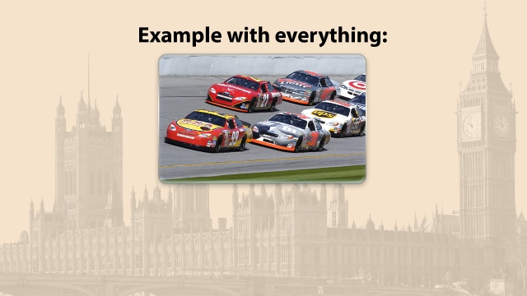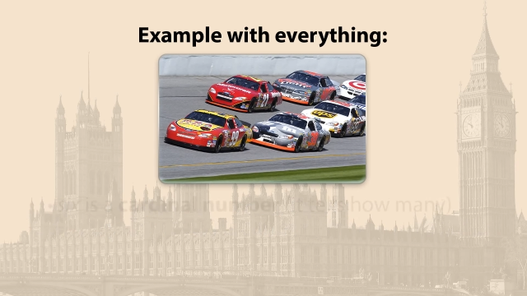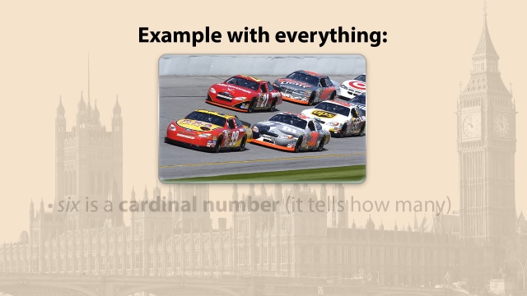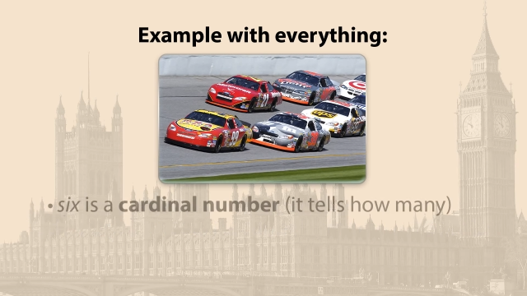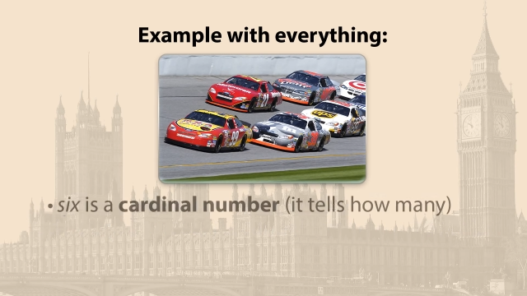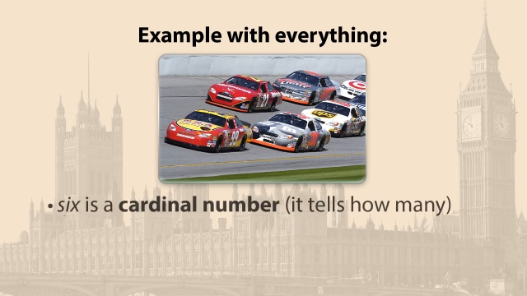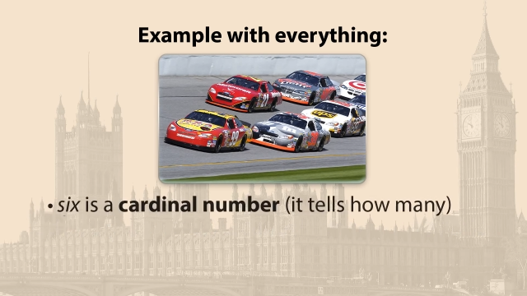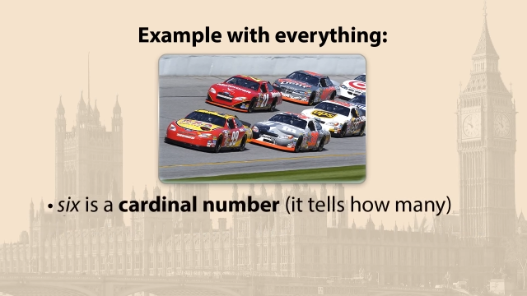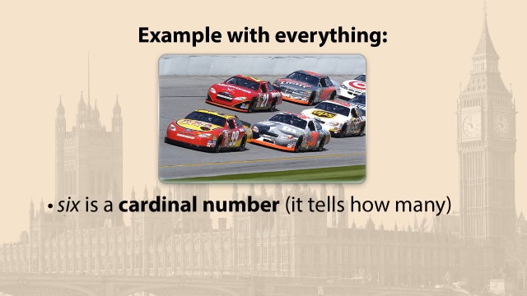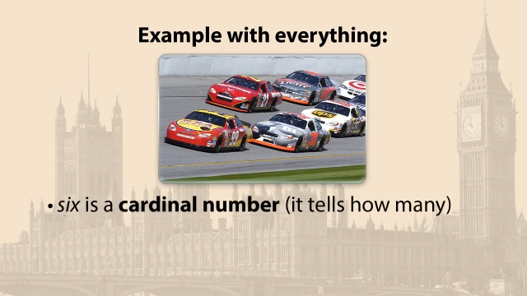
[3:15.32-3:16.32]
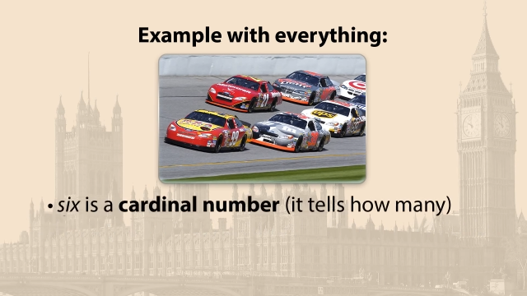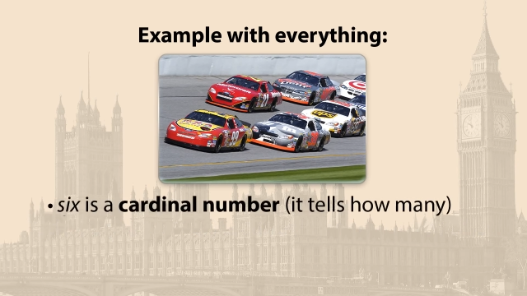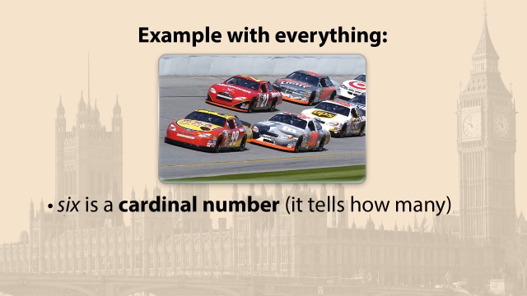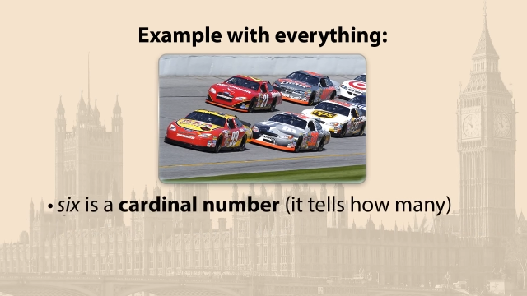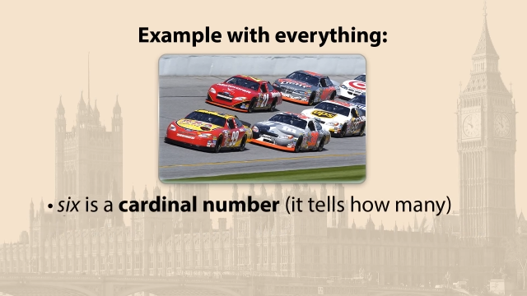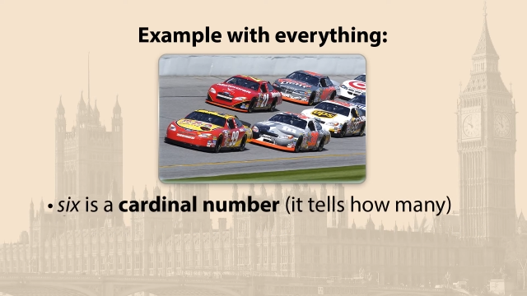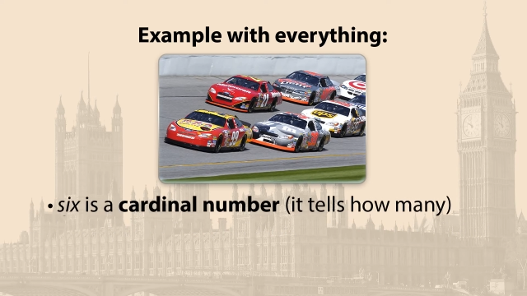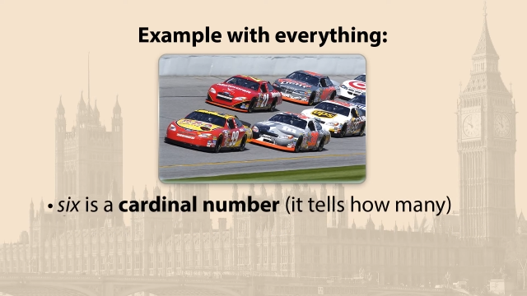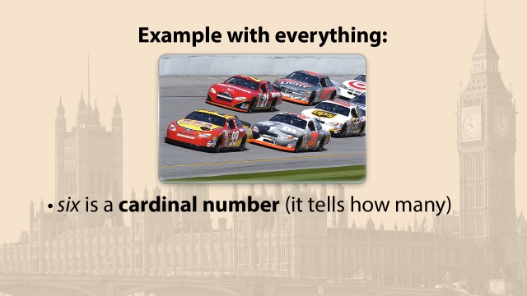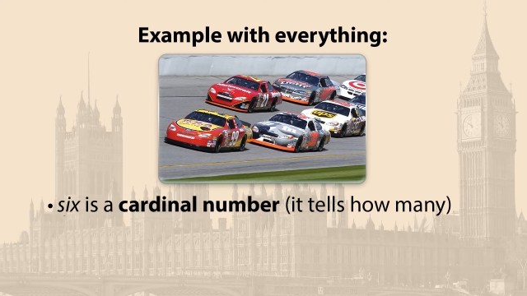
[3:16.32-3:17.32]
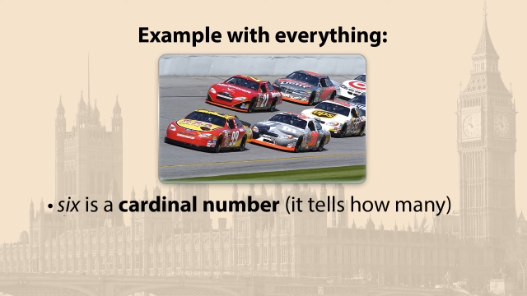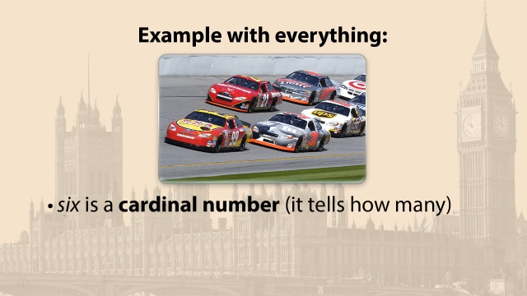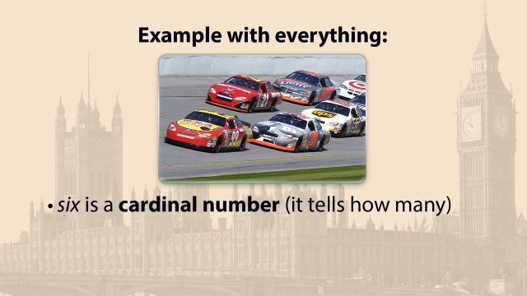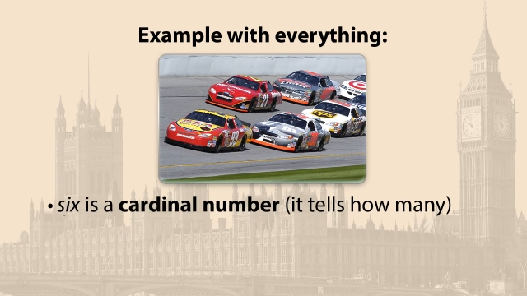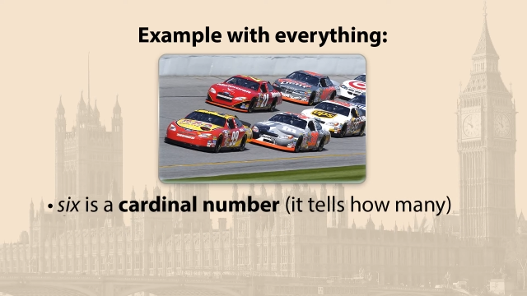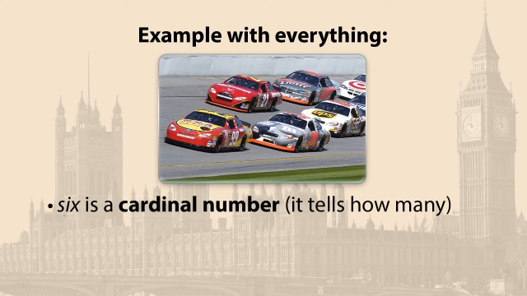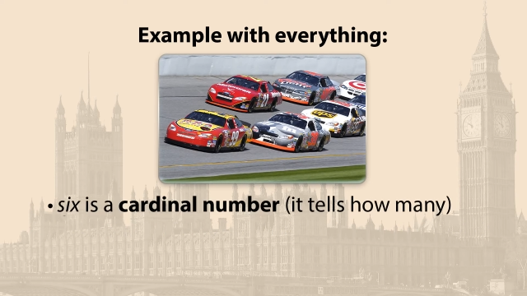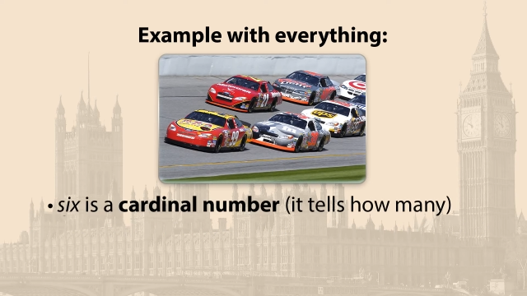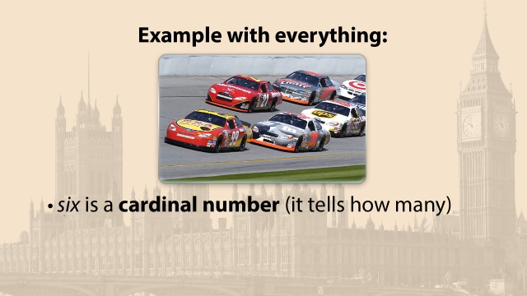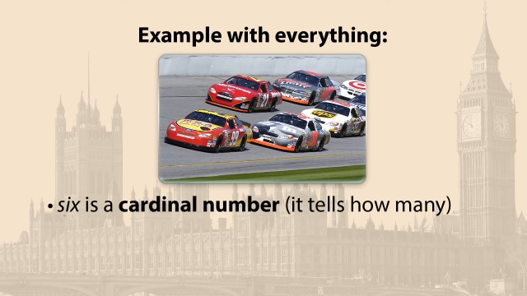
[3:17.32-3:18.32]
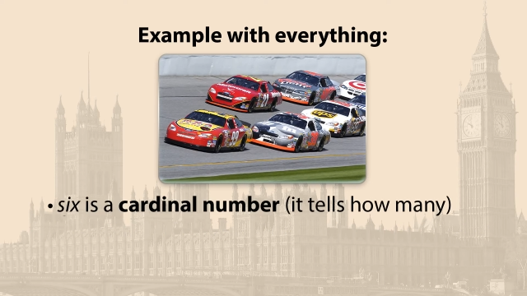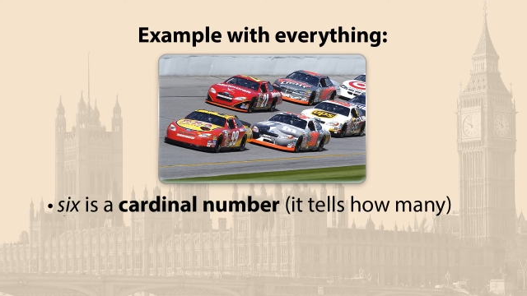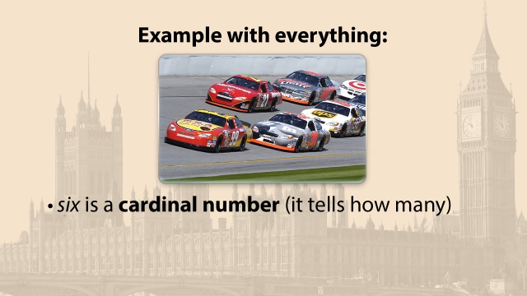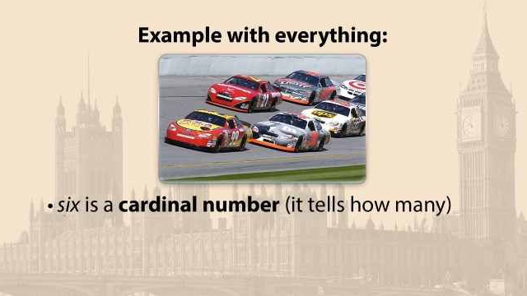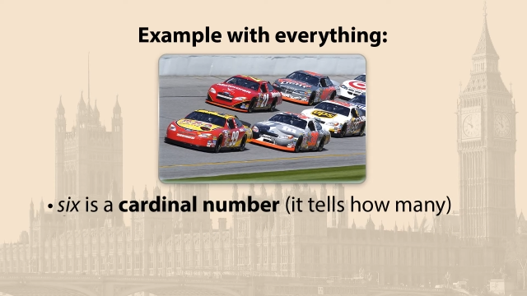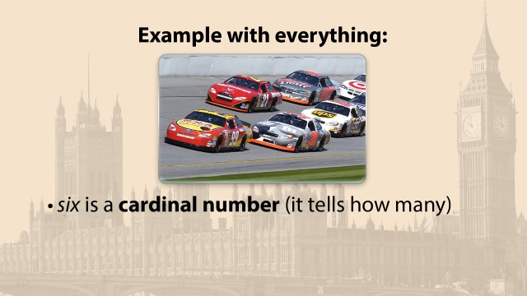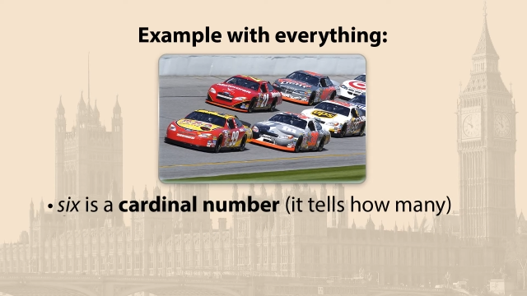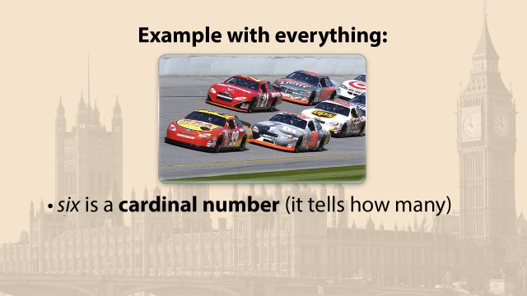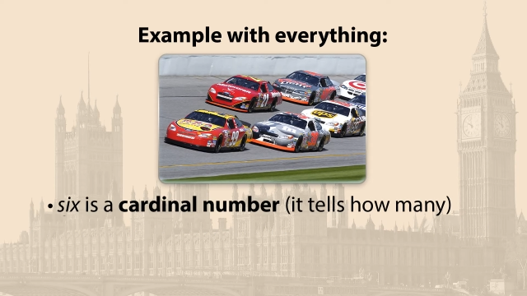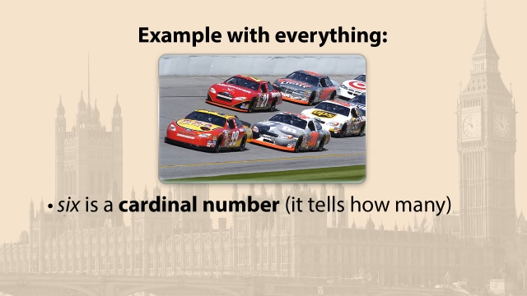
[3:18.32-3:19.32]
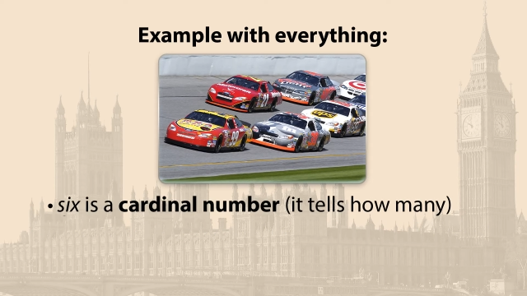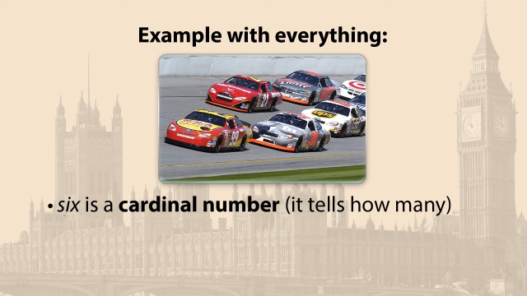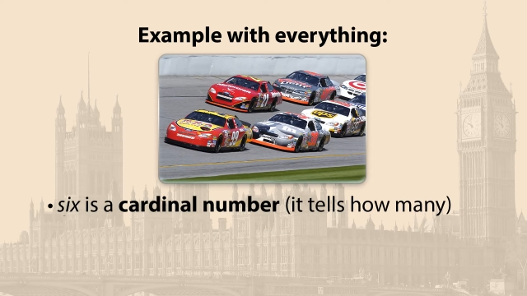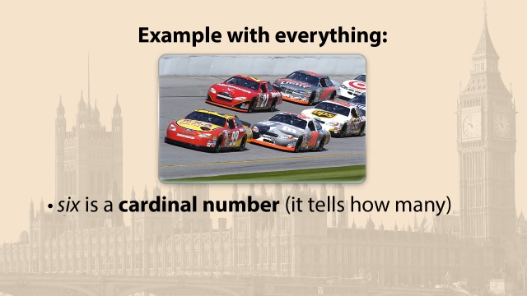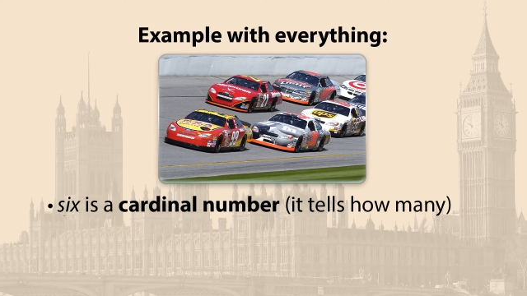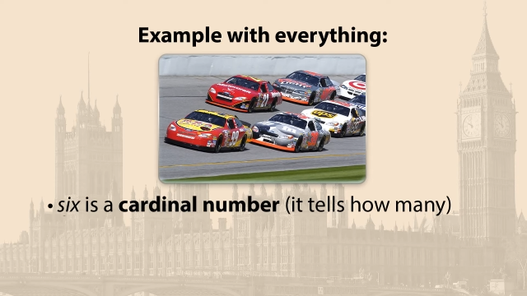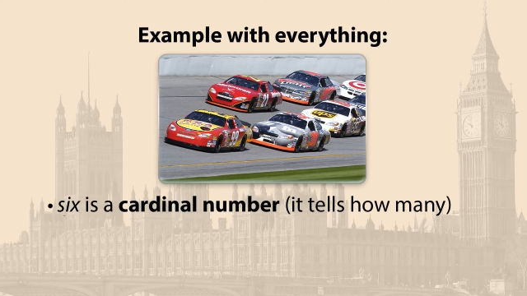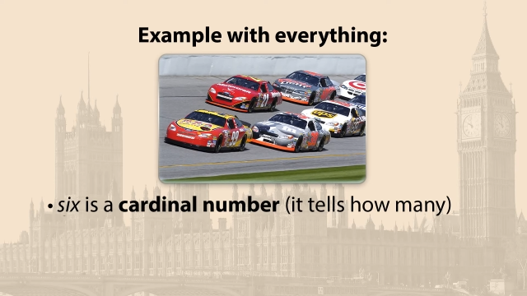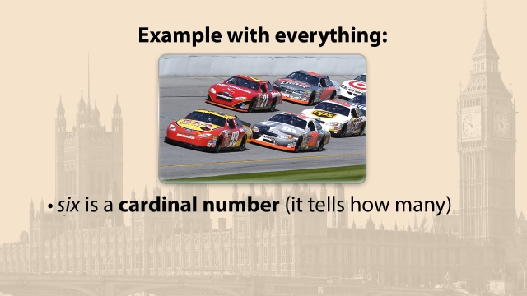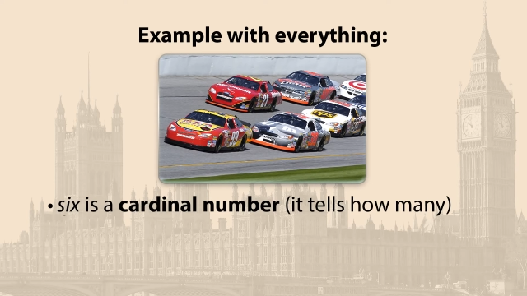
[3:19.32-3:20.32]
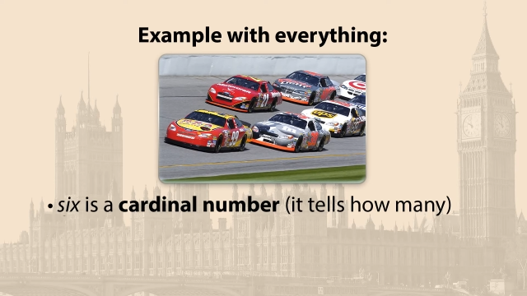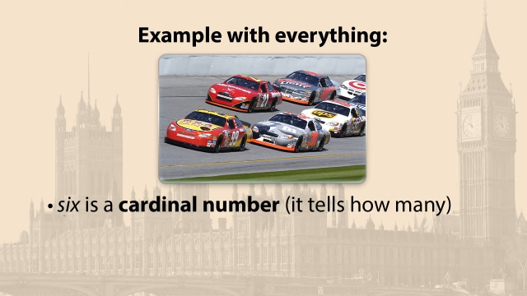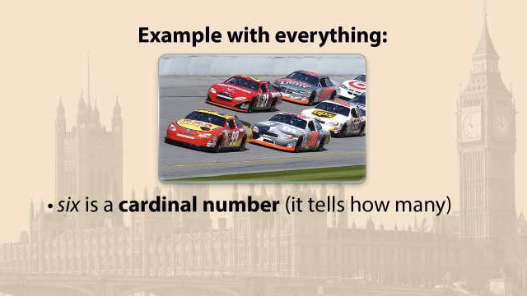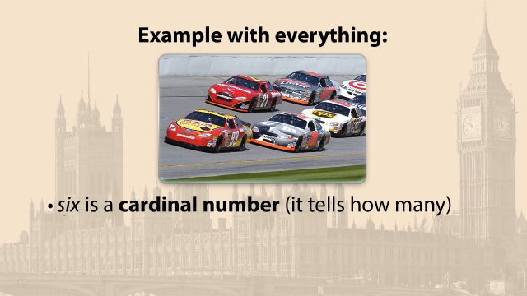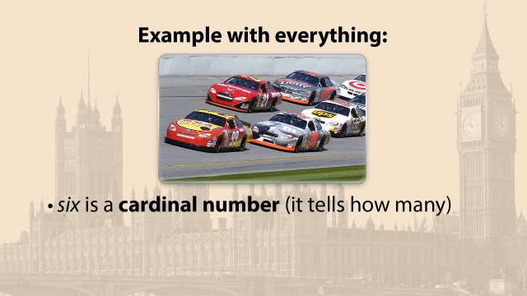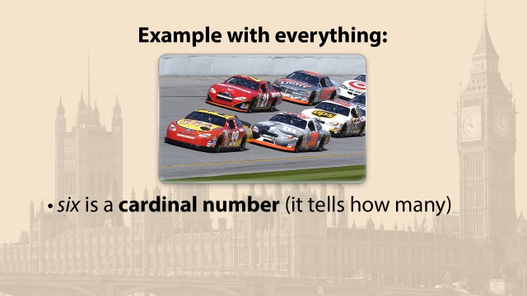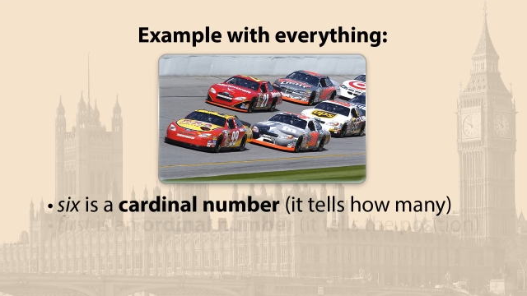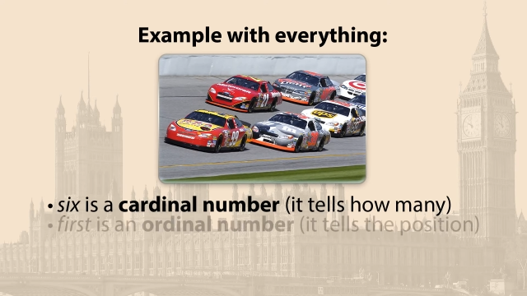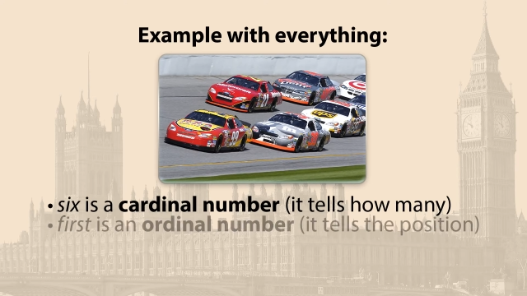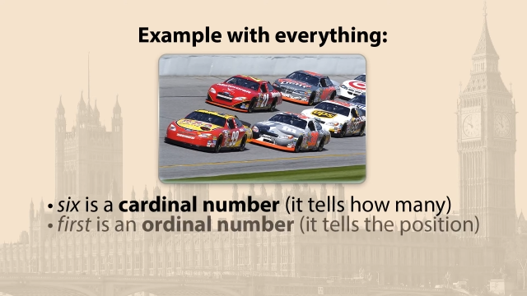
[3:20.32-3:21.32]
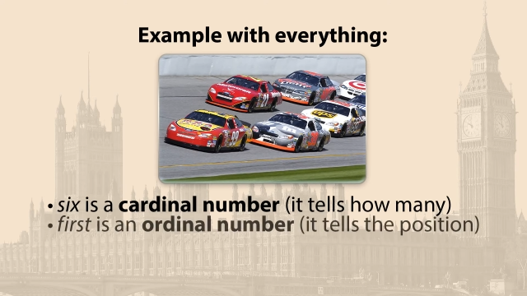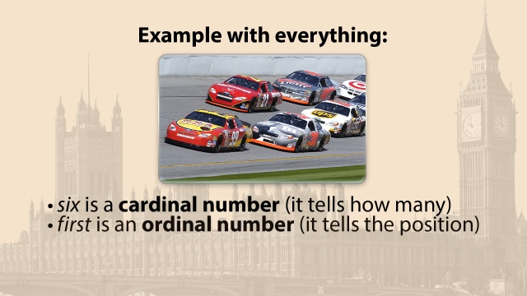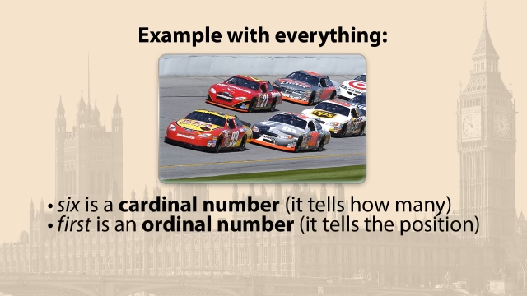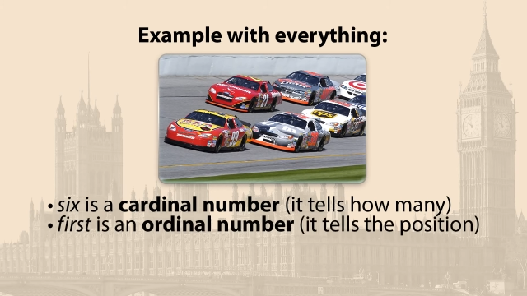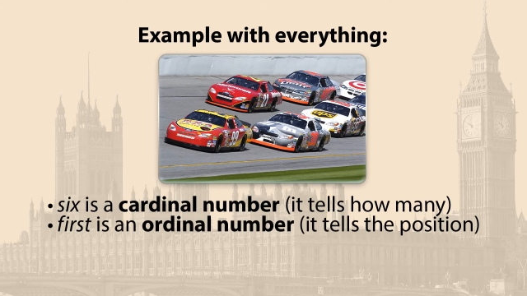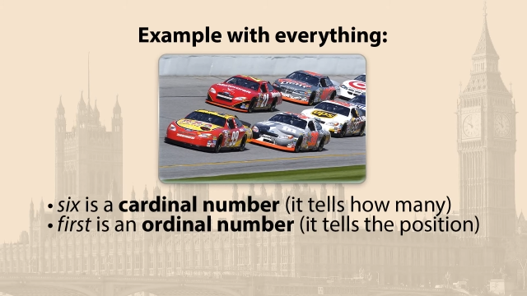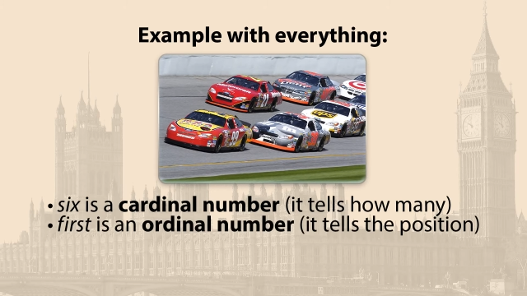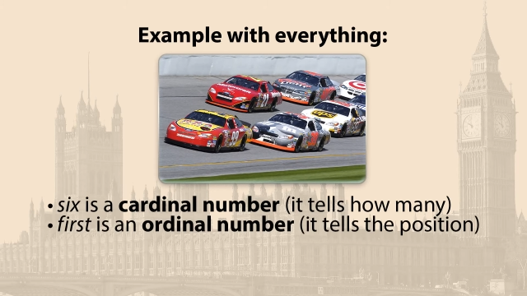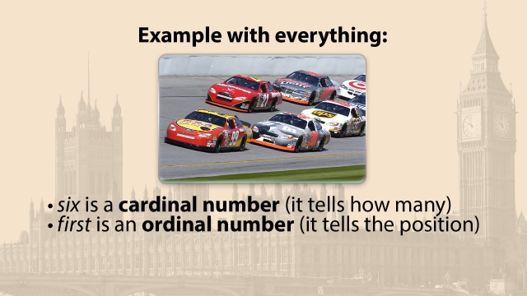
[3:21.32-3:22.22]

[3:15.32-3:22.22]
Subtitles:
Nobody's mouth can be seen.